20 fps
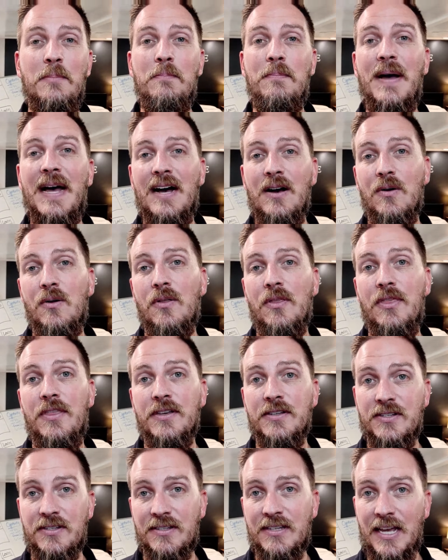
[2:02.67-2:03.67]
about
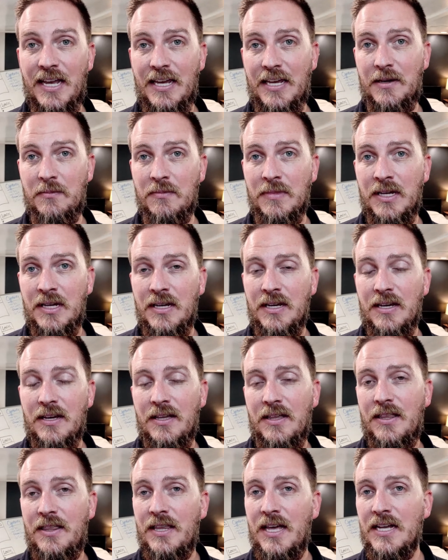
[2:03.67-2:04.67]
the same.
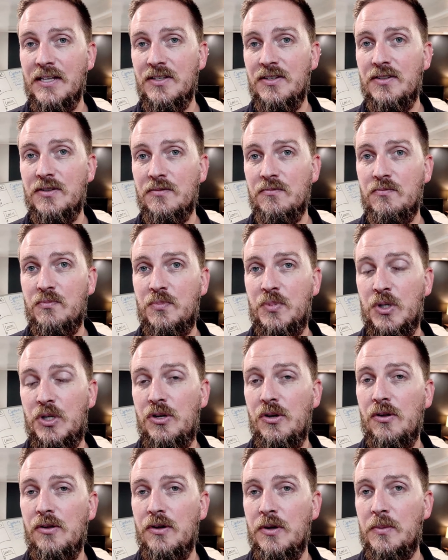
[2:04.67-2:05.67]
And that's
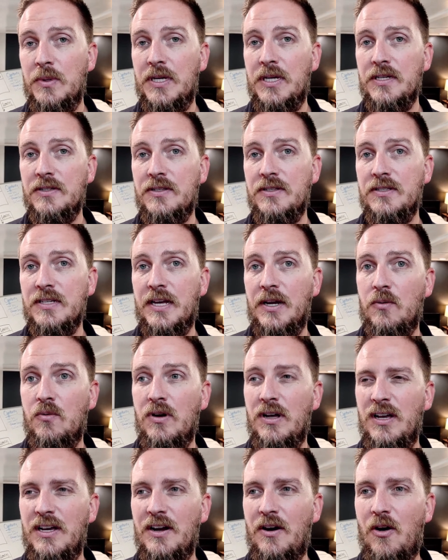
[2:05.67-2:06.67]
peculiar because it's like,
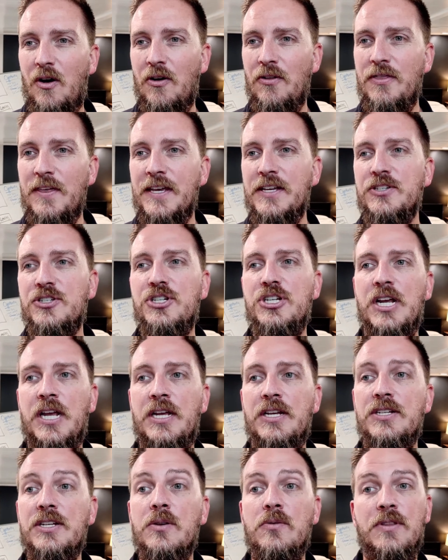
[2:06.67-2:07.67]
well, aren't things
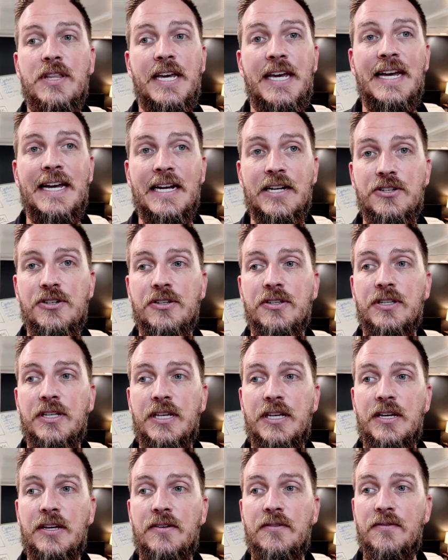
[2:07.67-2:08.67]
changing? Well, they
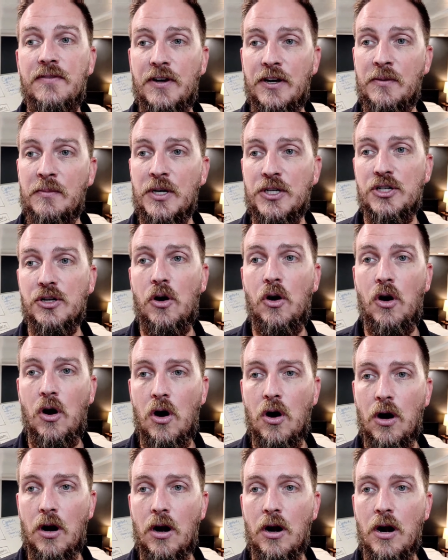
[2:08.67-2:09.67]
actually very much
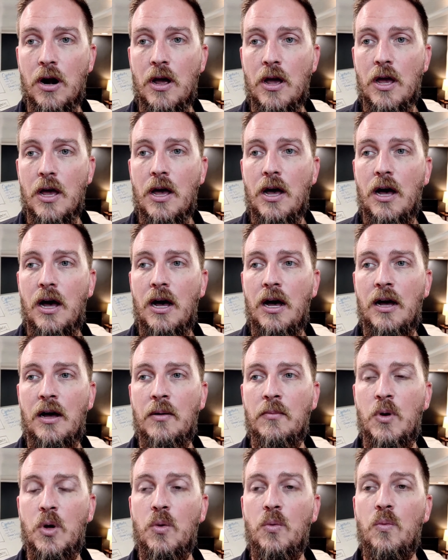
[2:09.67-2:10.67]
are.
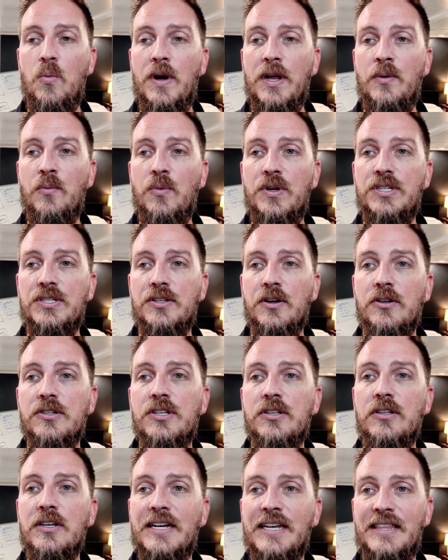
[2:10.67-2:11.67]
When we start
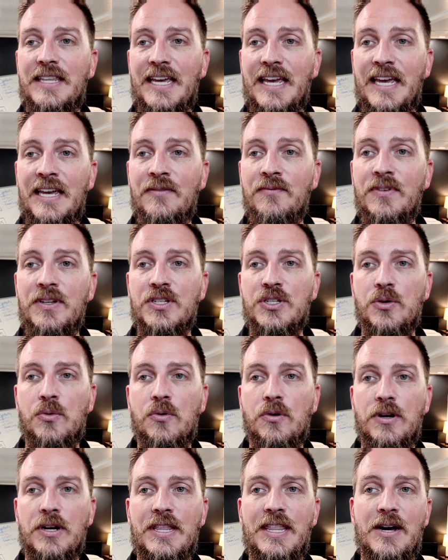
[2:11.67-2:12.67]
to look at the
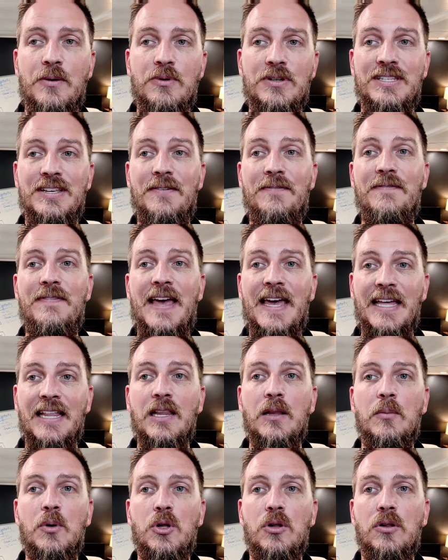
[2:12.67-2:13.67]
inventory that was
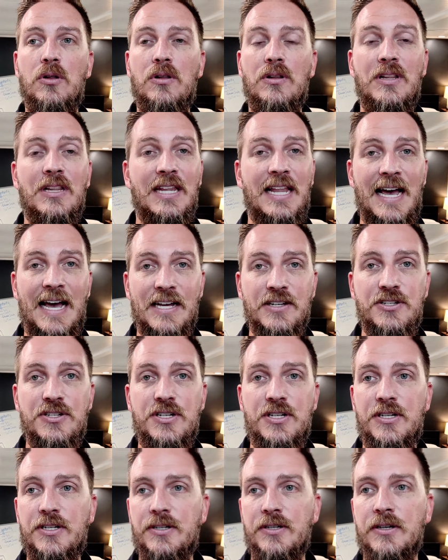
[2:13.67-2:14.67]
available
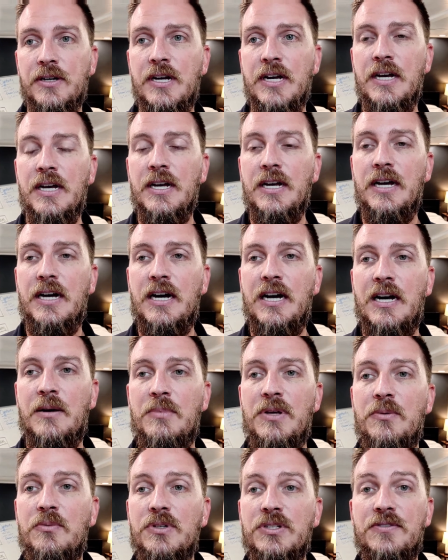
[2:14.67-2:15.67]
last year,
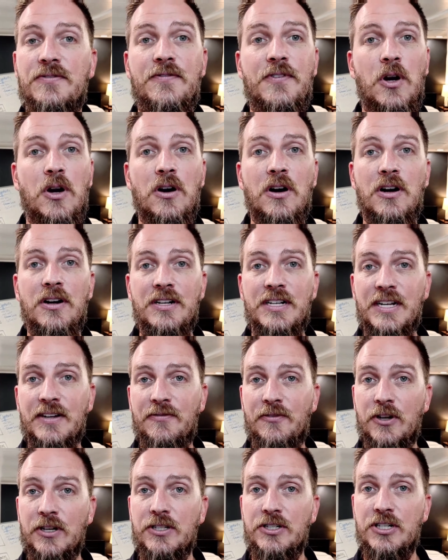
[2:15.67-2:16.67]
it was far
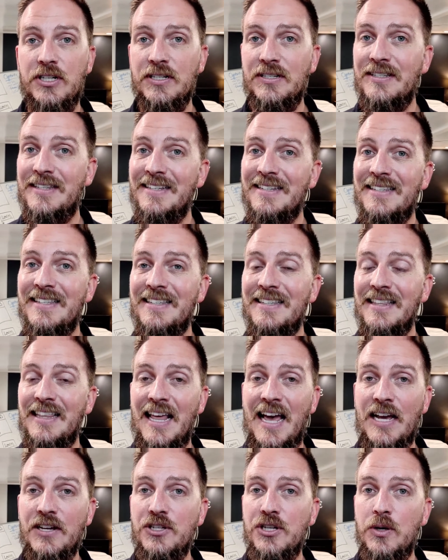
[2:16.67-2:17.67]
different. Just this
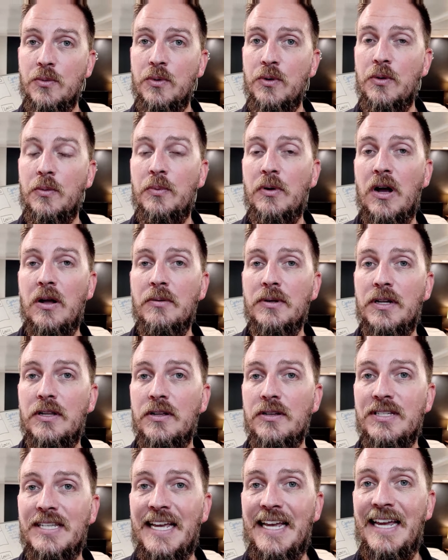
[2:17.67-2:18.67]
last year, we were probably
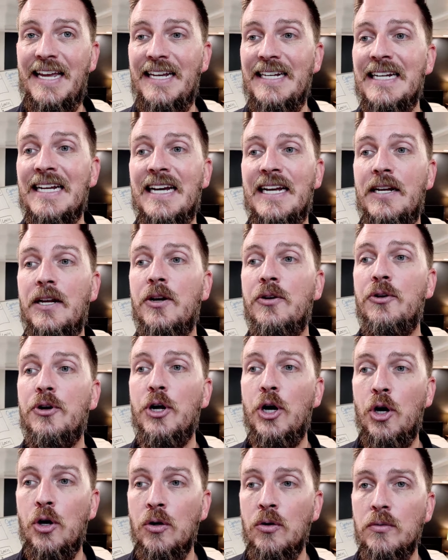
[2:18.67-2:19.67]
close to 800-900
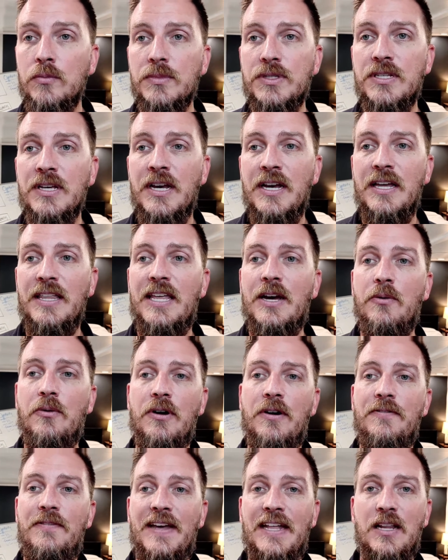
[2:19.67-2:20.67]
homes that
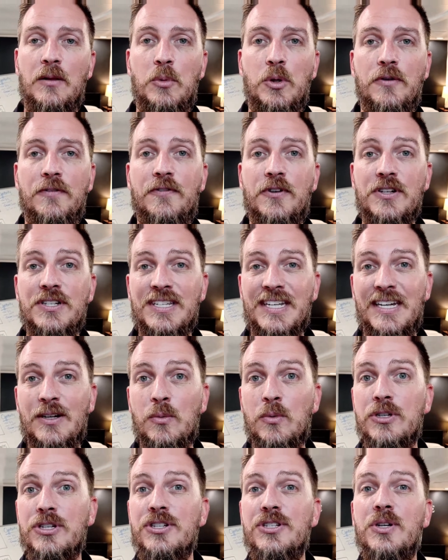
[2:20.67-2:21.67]
were available for sale.
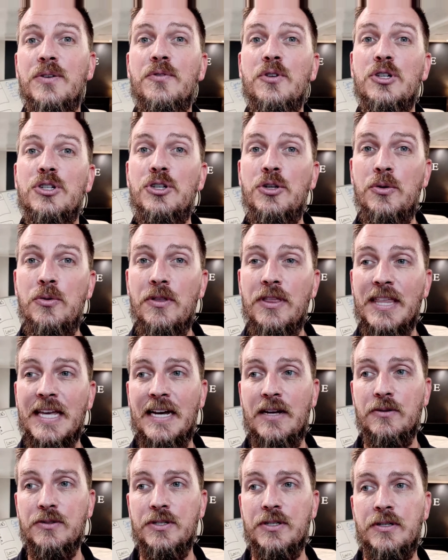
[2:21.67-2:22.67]
We're just over
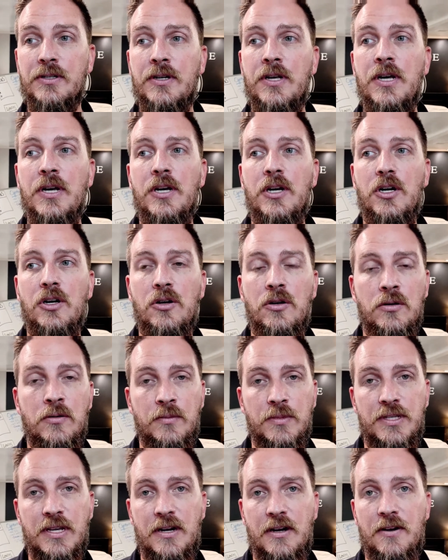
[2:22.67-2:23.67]
2,000
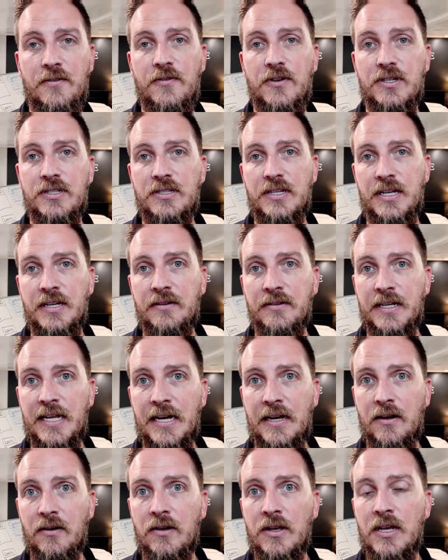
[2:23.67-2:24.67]
homes that are for sale
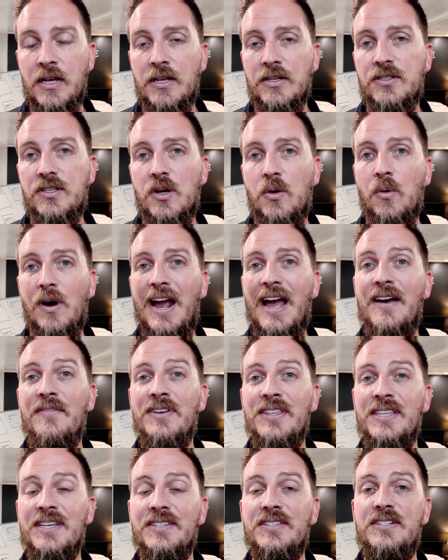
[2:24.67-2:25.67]
now. So we're
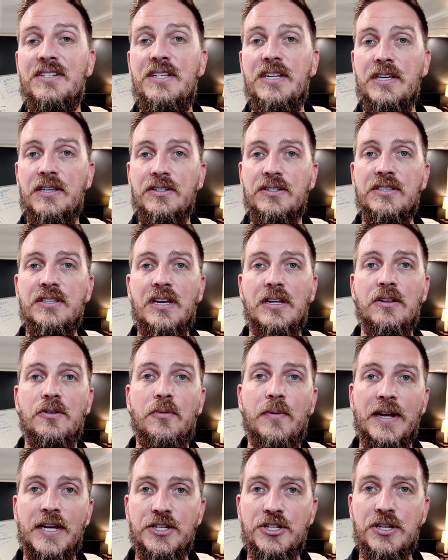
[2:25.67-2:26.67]
having this
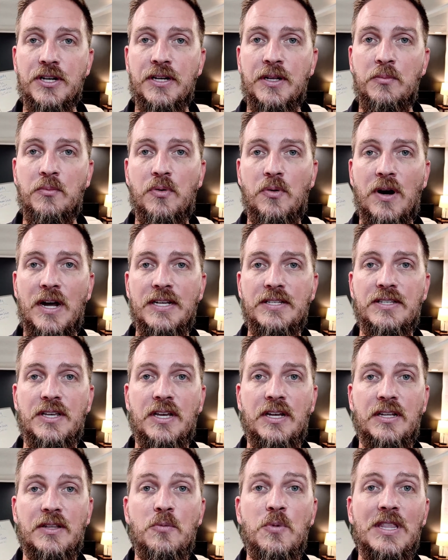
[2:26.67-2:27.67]
deceleration in
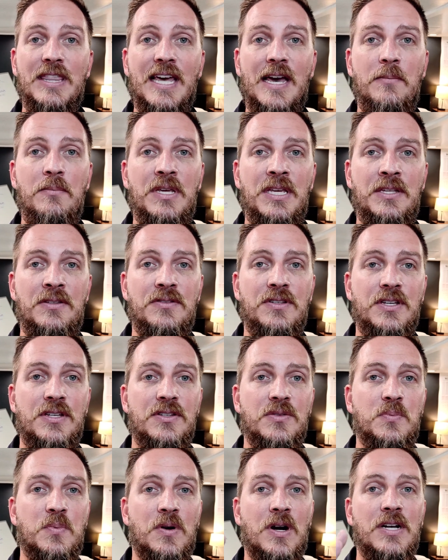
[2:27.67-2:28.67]
pricing. What that means
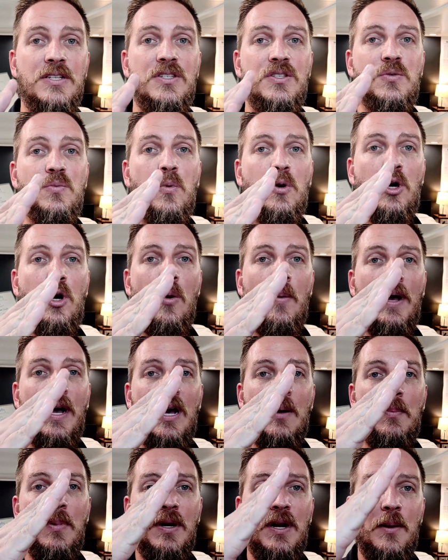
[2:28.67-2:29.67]
is prices were going
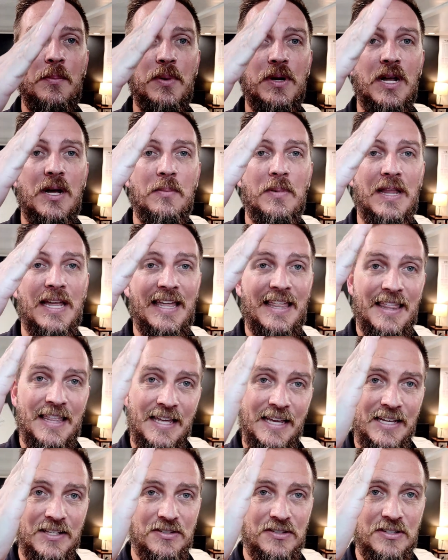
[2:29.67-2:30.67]
up and up and up like
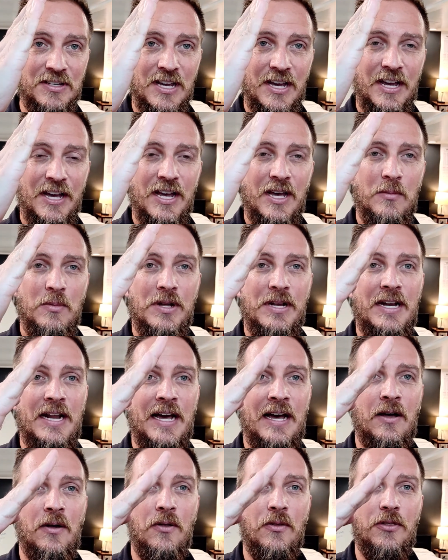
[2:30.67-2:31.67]
this, but
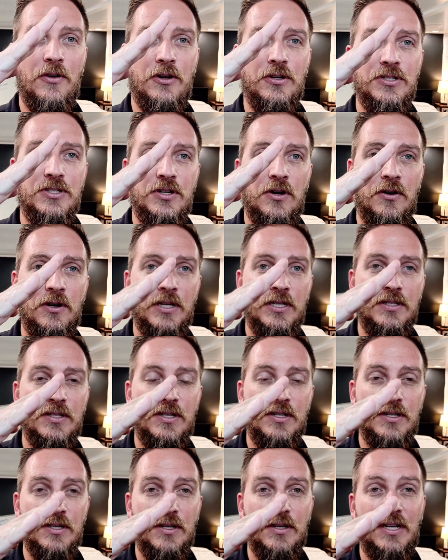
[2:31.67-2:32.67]
now they're starting
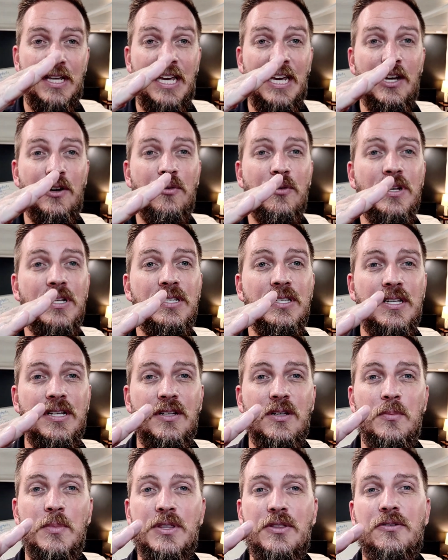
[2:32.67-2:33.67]
to increase
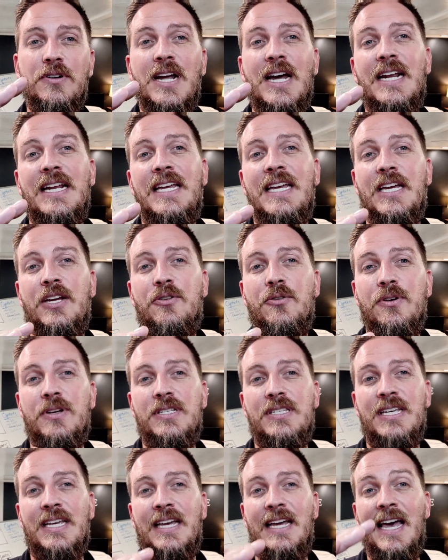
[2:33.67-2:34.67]
still, but they're not
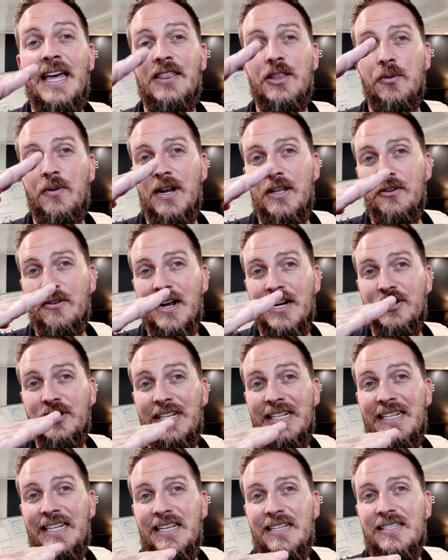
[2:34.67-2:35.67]
increasing at the rate. They're
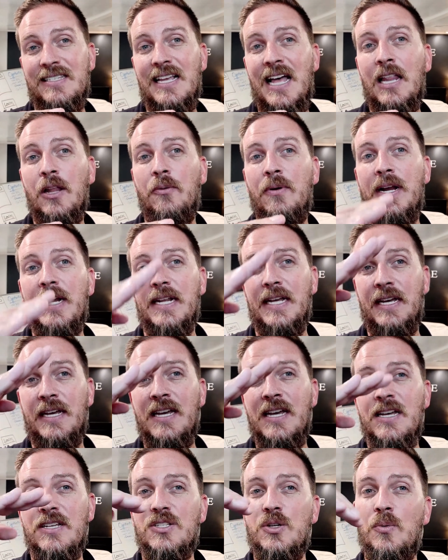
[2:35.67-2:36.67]
actually decelerating.
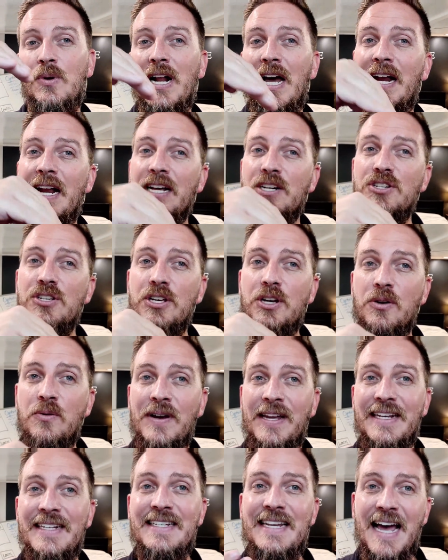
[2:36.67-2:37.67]
So we're not actually
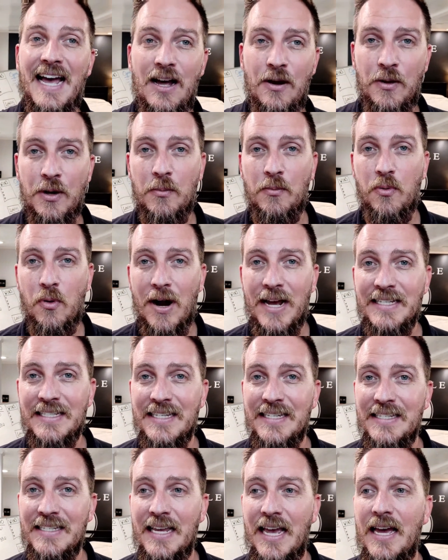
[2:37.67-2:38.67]
going down in
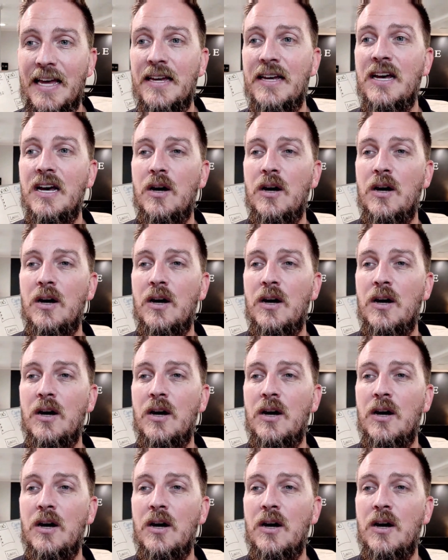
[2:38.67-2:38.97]
prices yet.